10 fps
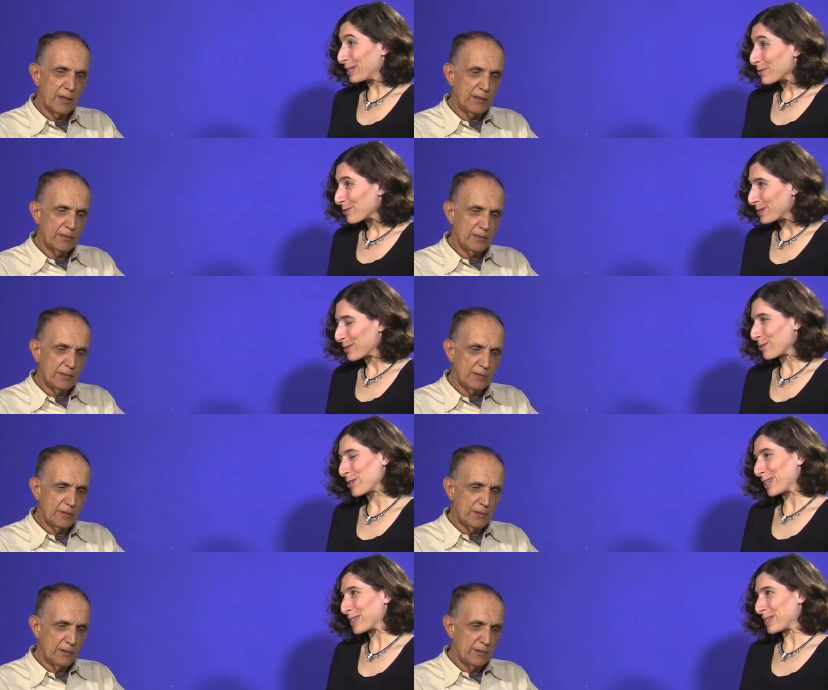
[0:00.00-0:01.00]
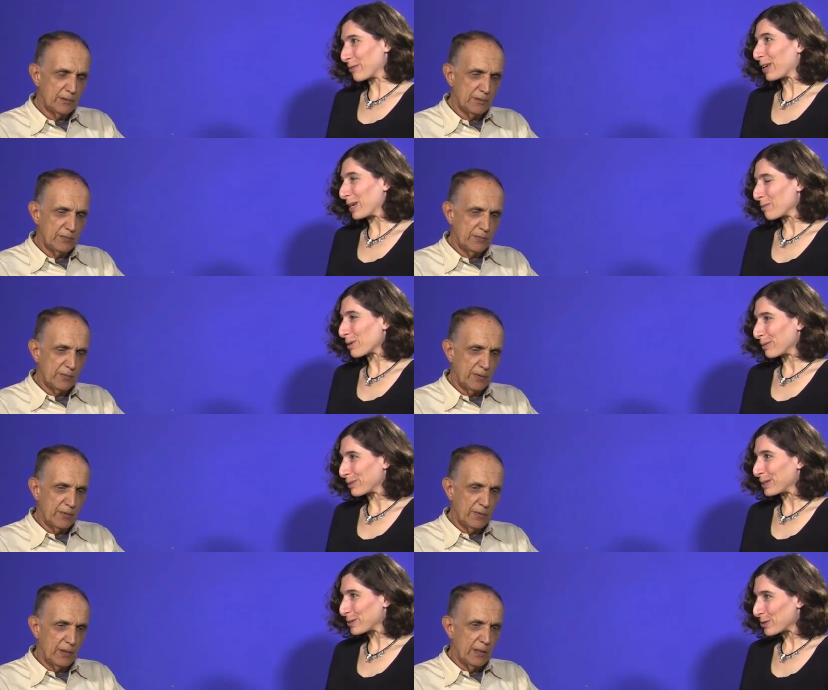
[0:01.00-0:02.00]
Speaker 1: increase their chances of getting
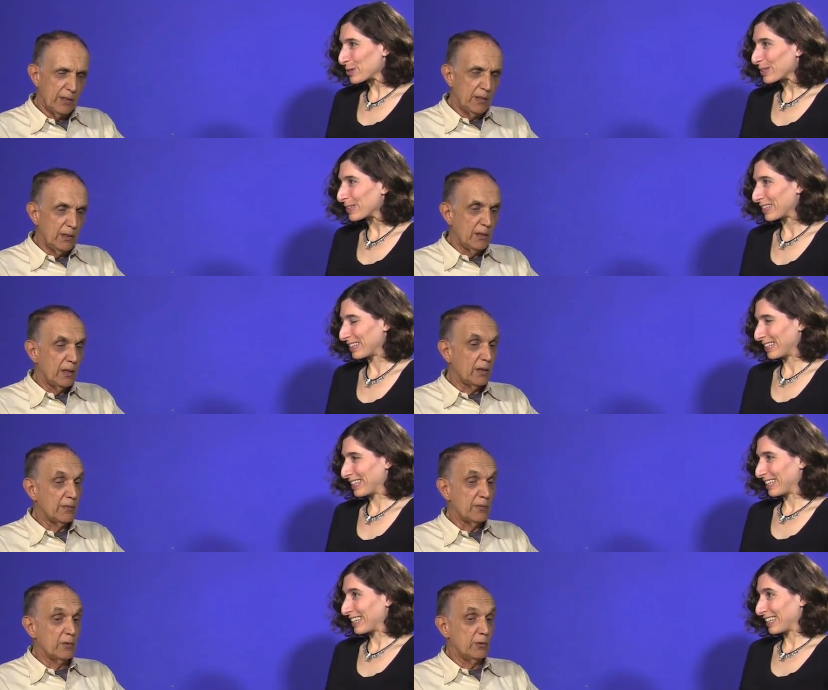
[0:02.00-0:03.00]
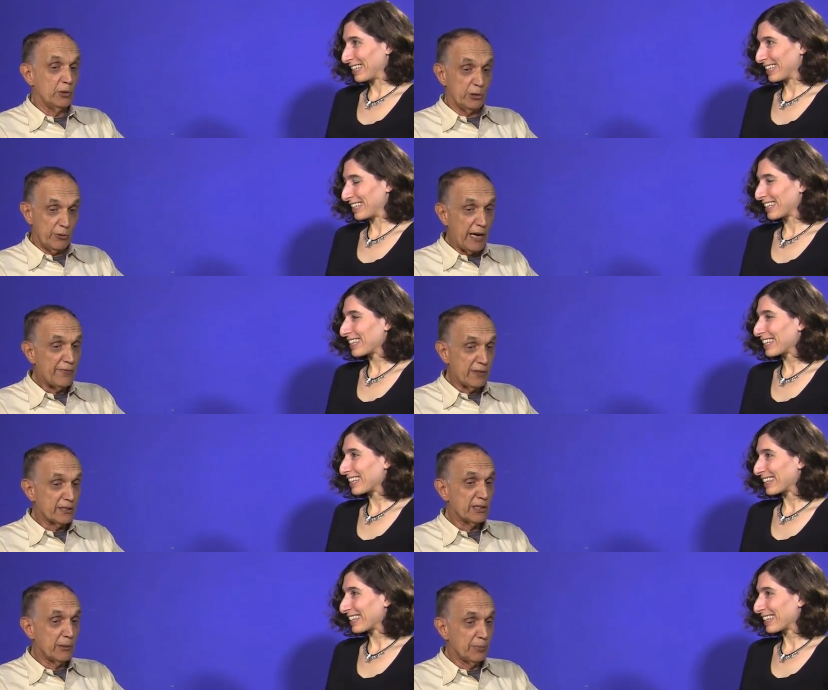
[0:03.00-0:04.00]
published?
Speaker 2: Uh, good
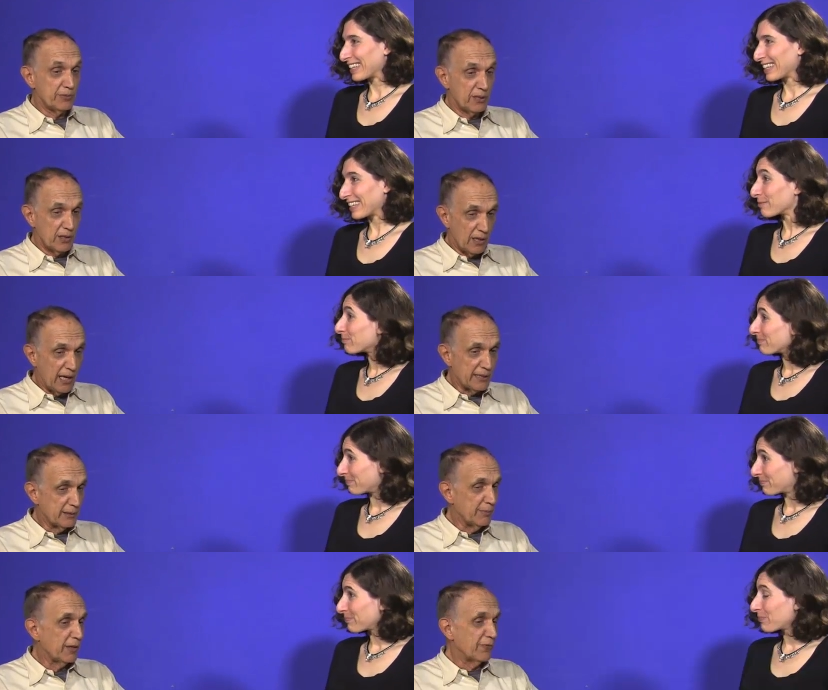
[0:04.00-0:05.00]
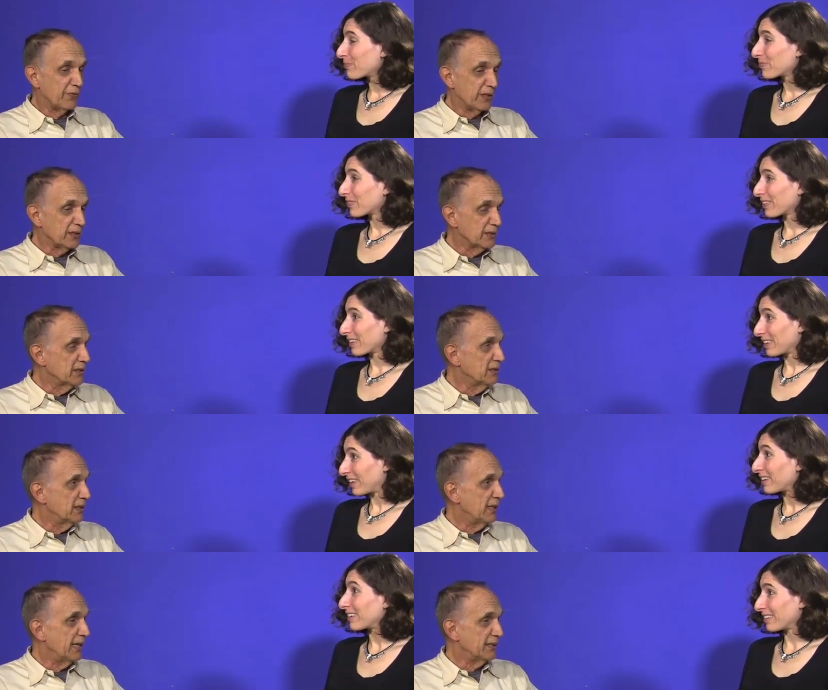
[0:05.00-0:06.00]
graphics helps a lot in our field,
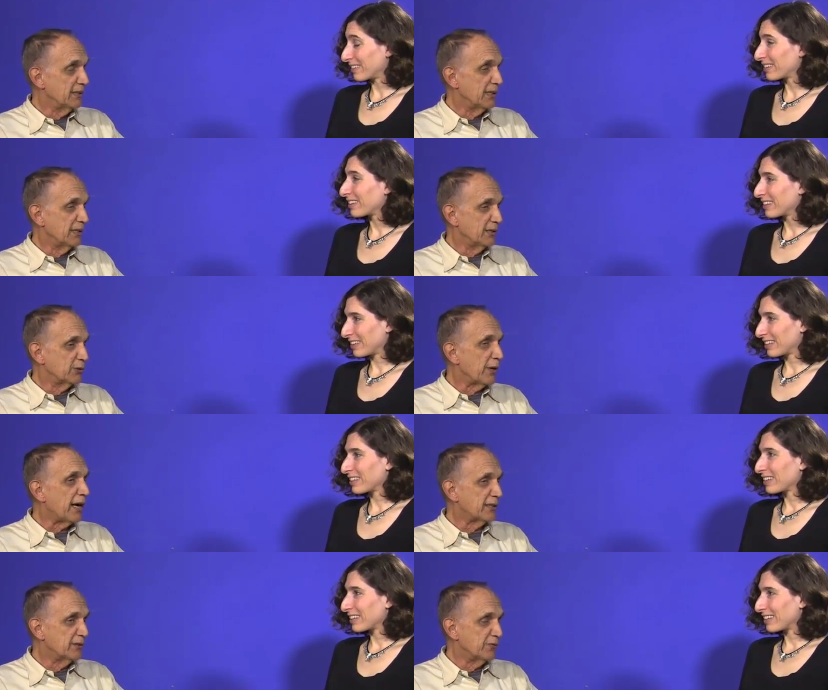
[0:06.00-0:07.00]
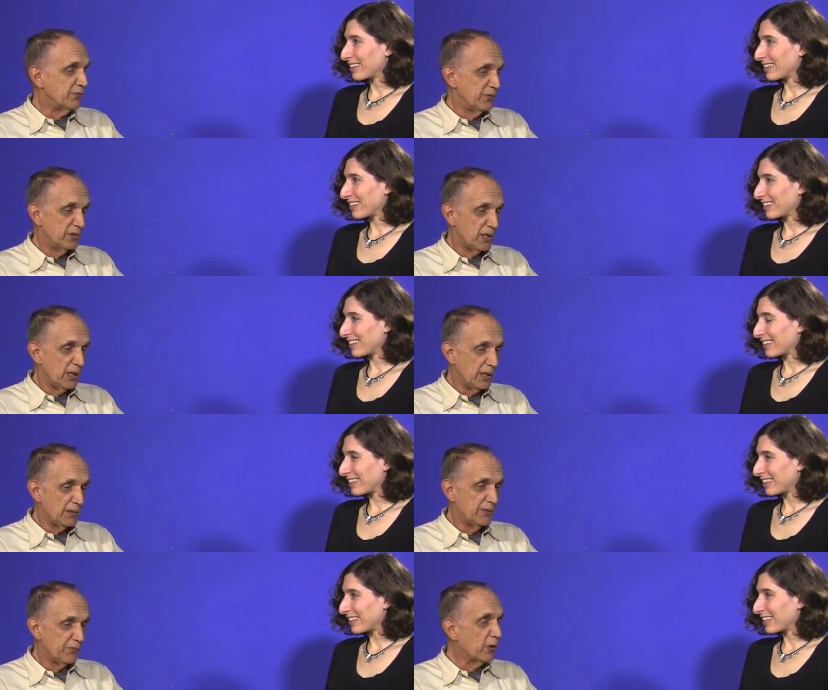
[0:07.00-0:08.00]
yeah. and an attractive uh,
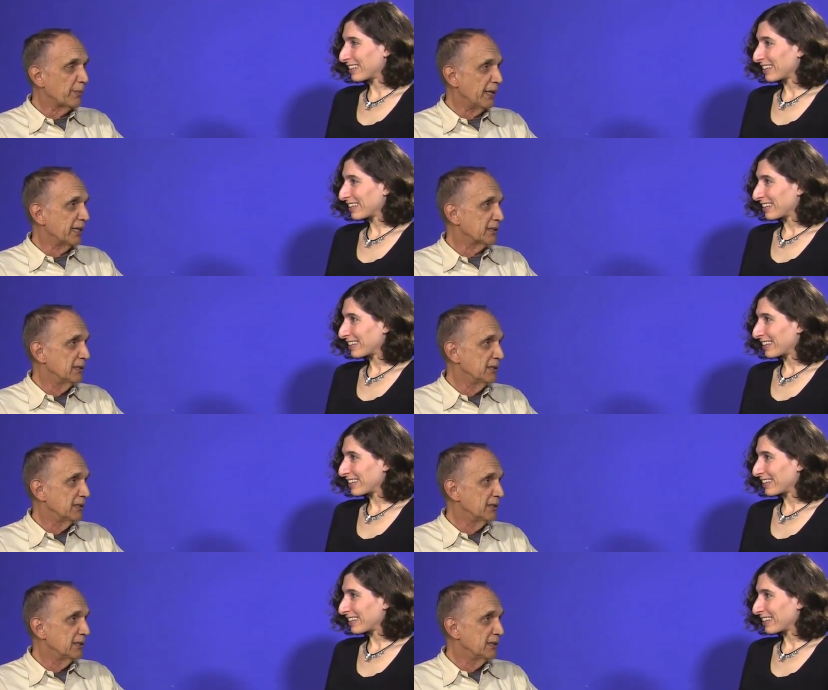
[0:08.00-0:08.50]
format.